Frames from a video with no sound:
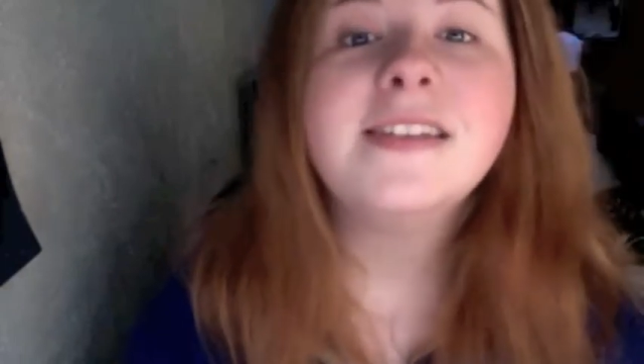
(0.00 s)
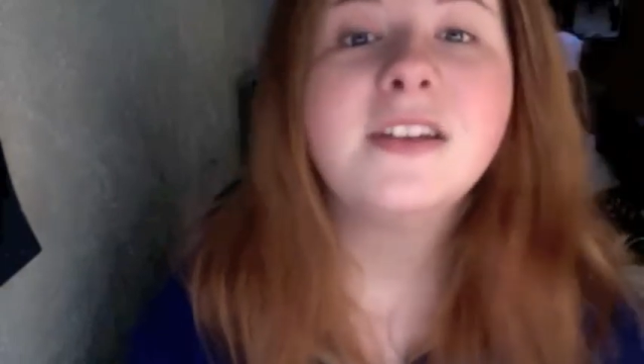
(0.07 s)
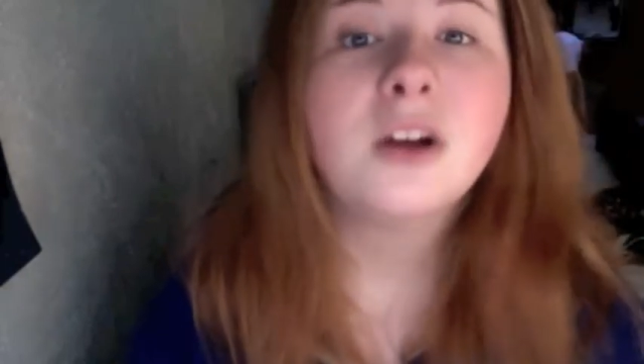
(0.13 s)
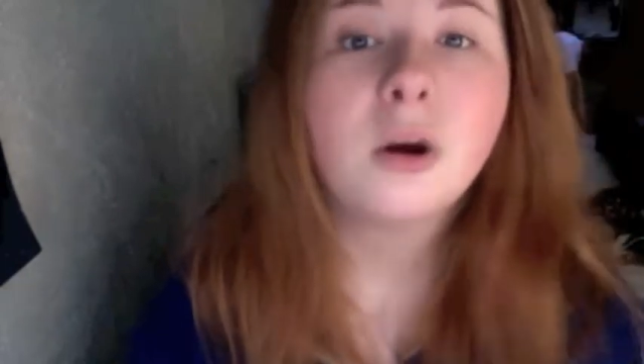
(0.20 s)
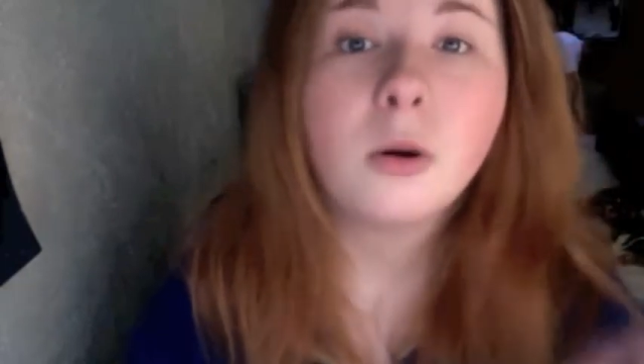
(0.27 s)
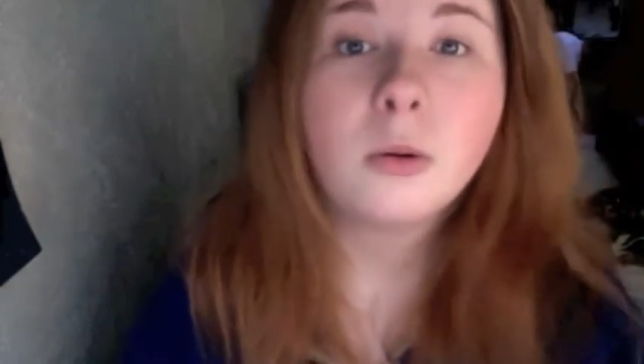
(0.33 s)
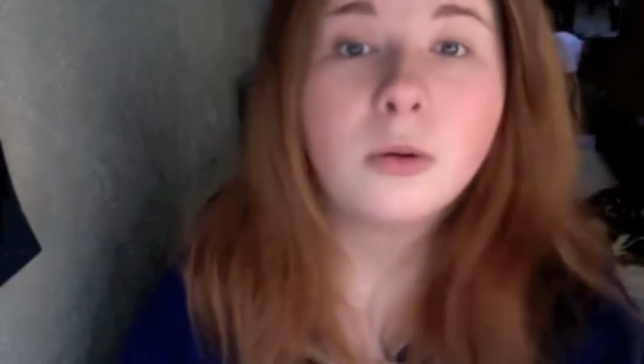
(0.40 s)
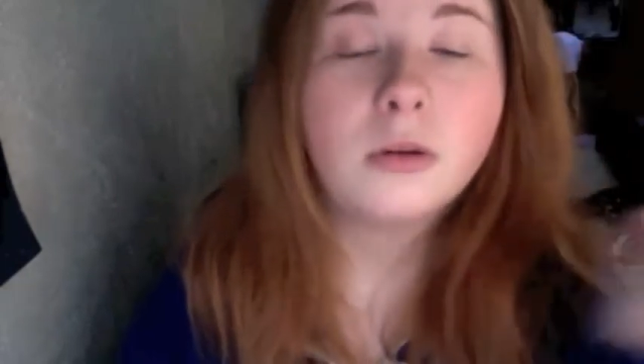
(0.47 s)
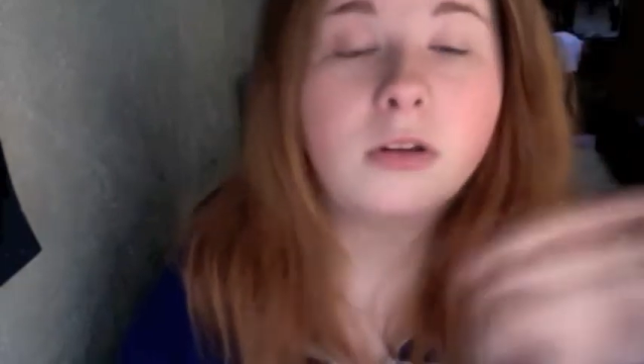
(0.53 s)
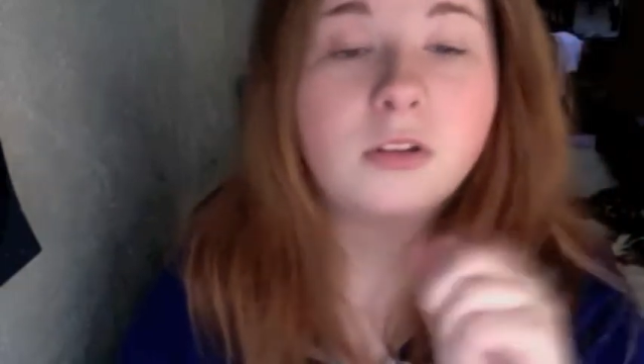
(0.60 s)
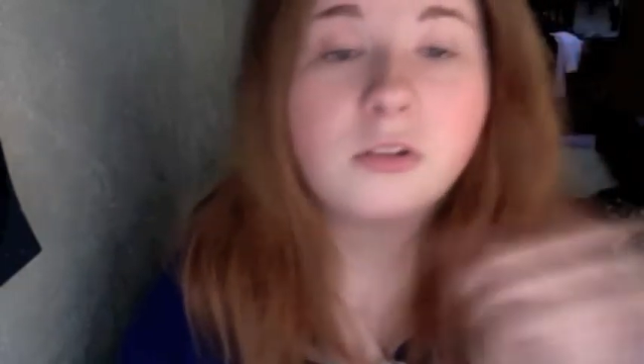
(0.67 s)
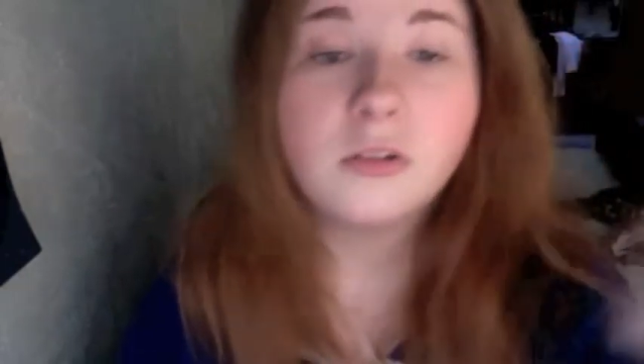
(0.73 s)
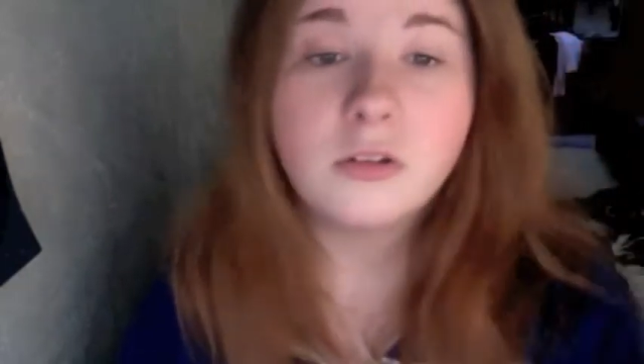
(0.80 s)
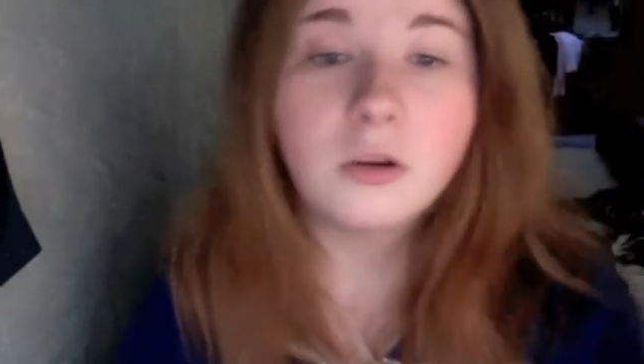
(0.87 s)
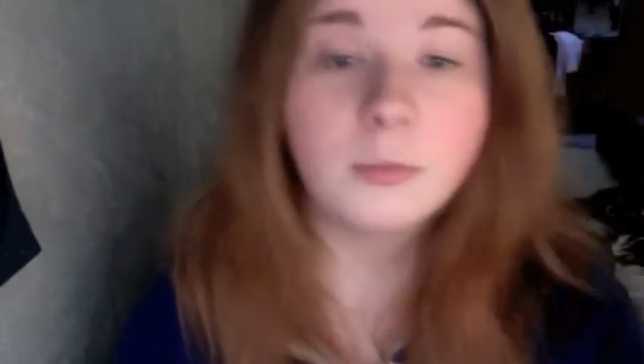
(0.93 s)
You know,
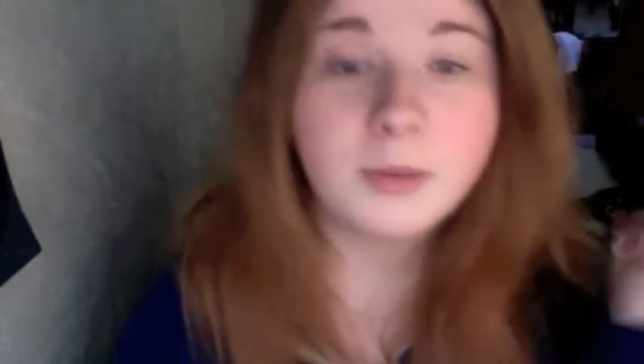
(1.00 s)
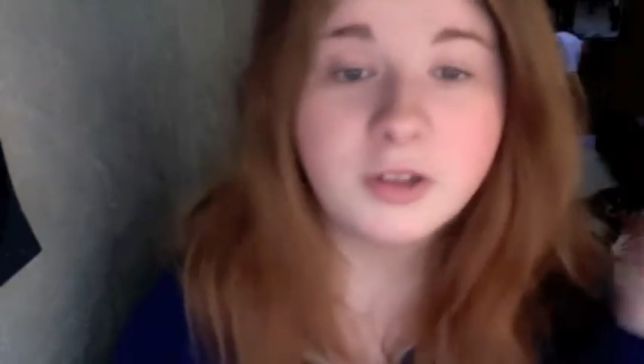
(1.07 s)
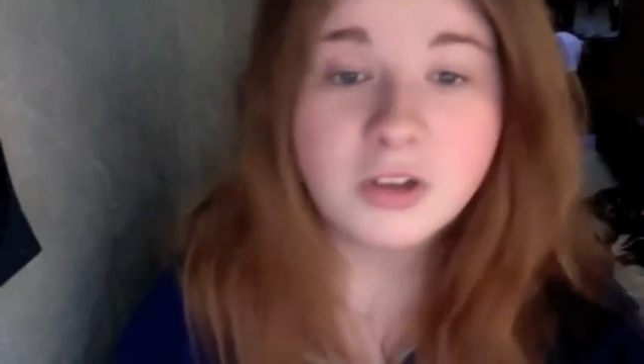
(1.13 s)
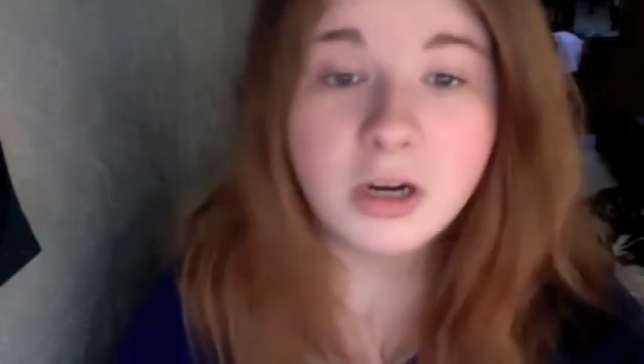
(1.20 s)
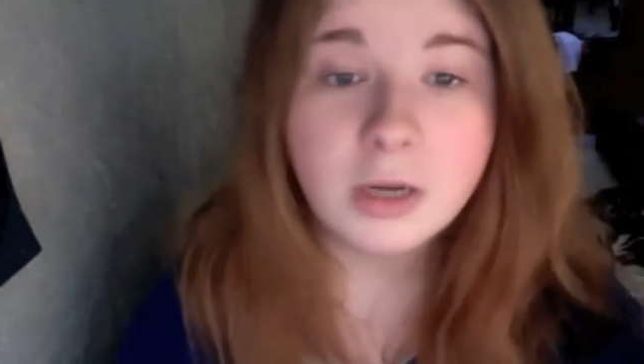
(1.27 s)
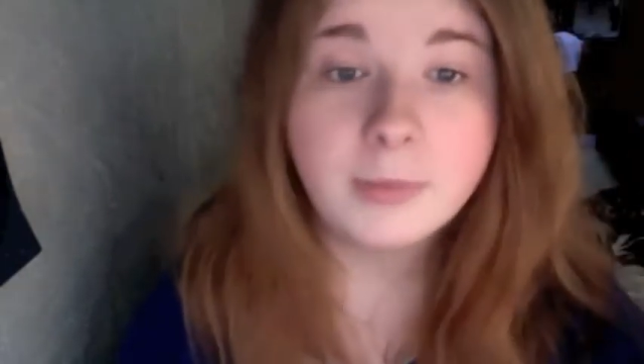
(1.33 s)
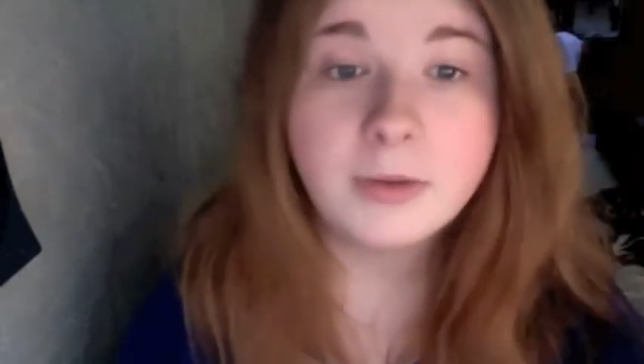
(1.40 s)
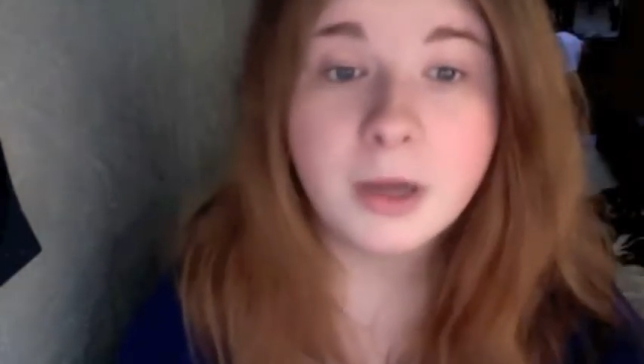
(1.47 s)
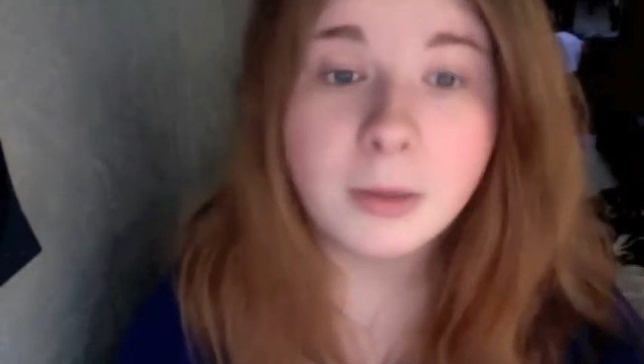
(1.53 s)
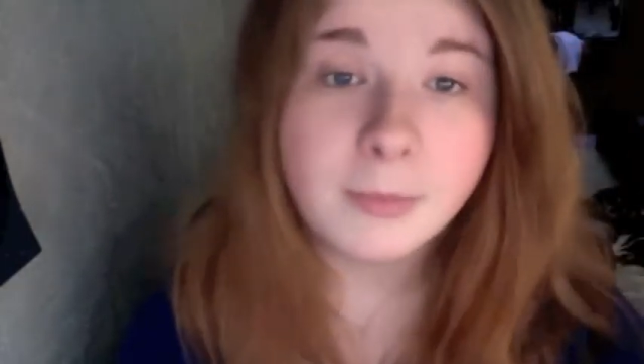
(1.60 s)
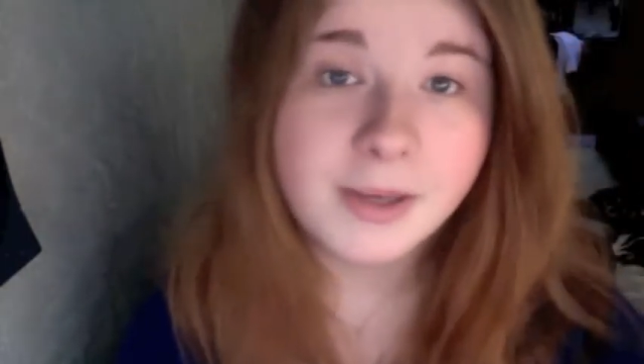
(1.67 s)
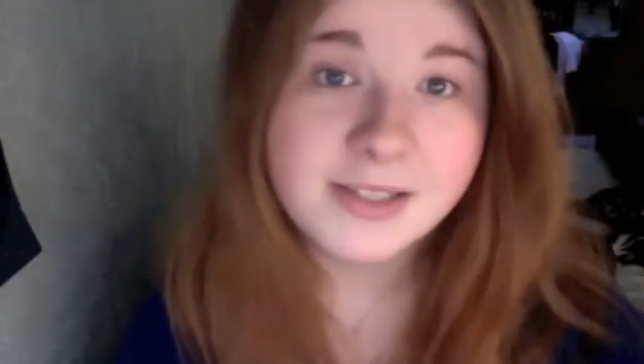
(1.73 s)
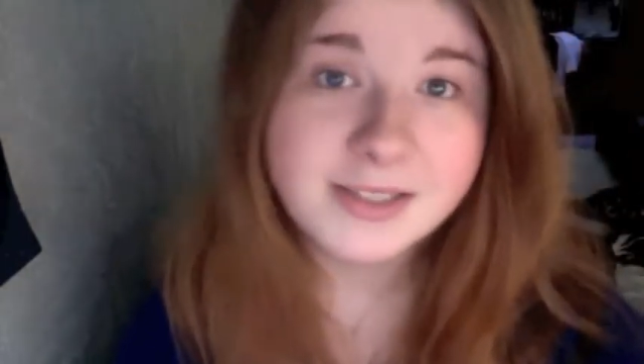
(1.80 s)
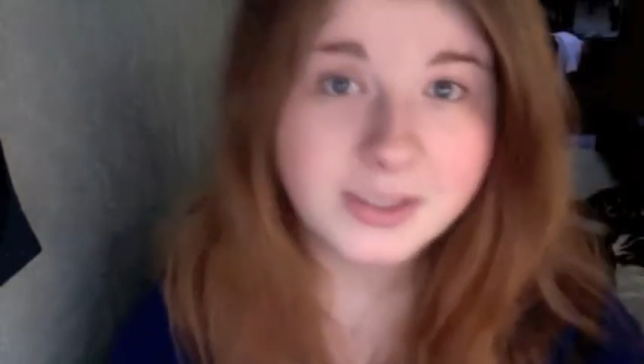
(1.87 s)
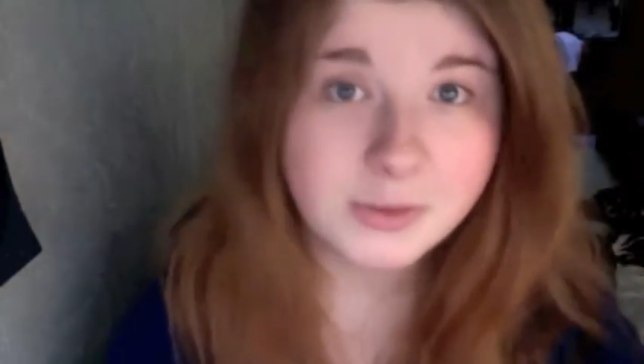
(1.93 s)
don't be trying to be all
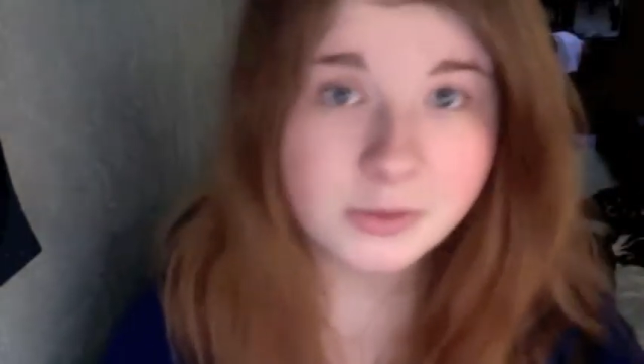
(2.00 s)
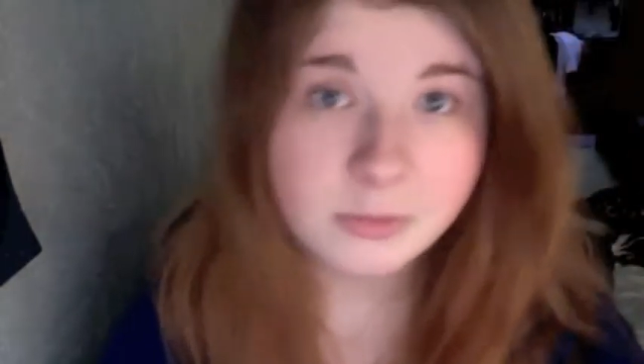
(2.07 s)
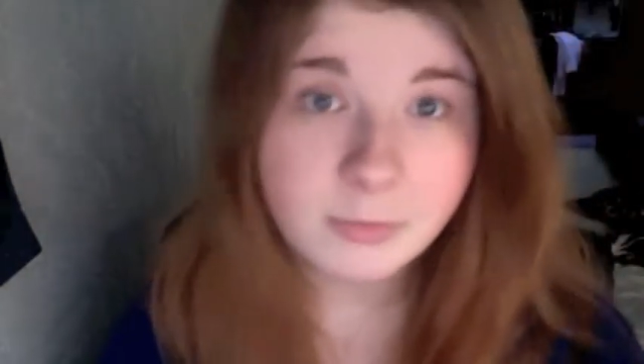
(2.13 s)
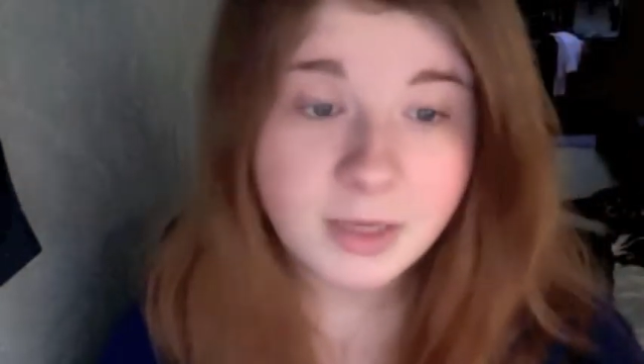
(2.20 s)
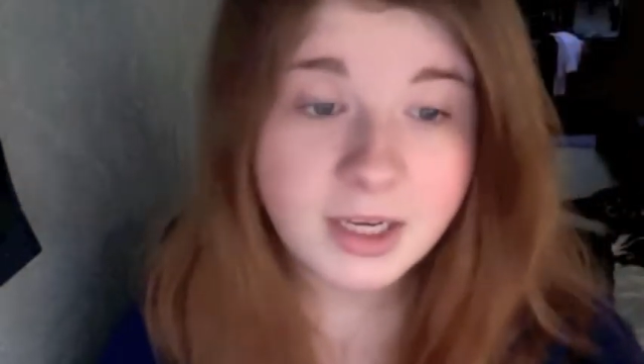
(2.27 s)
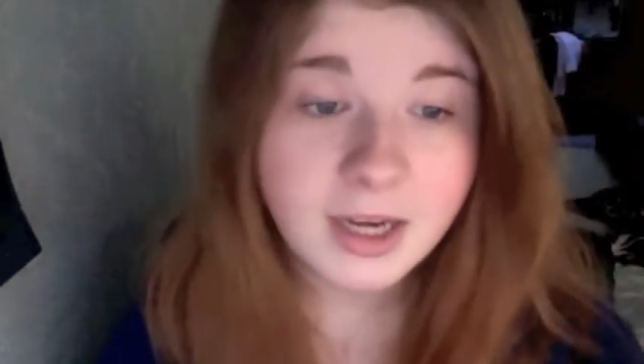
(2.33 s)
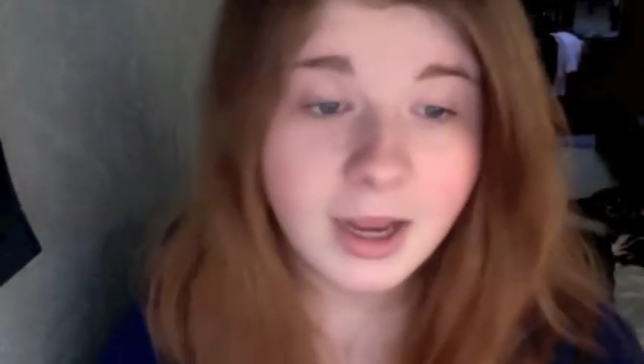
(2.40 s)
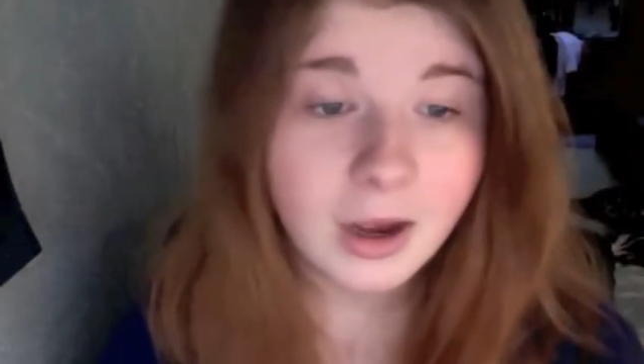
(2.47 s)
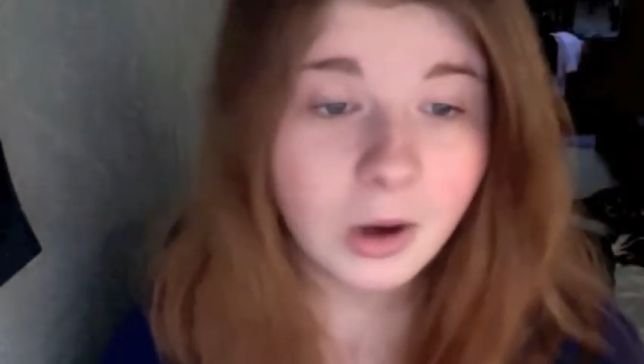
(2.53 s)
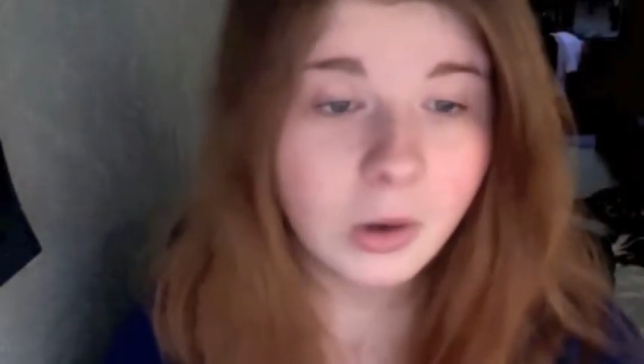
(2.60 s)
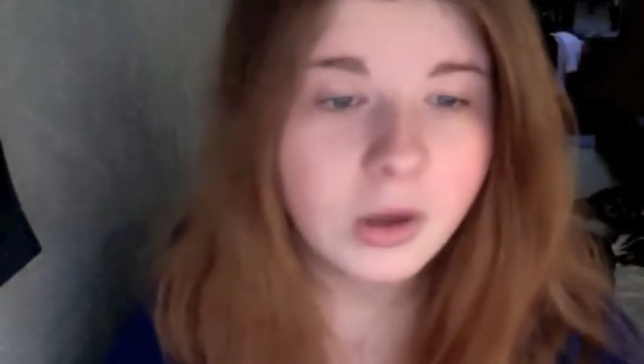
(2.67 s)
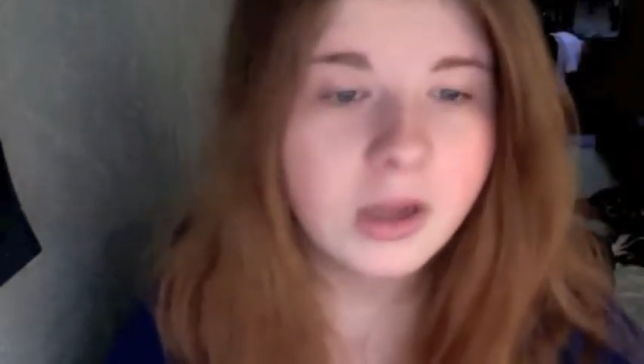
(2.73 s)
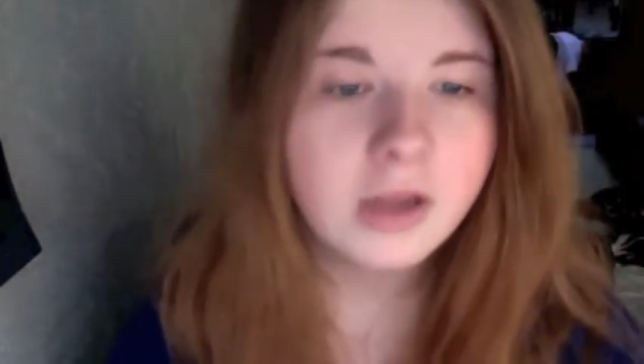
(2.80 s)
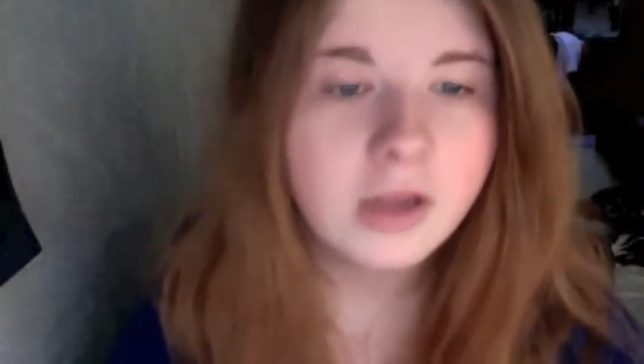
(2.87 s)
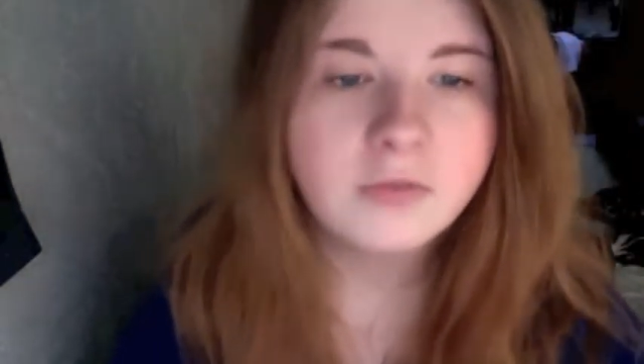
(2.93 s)
besties with me now,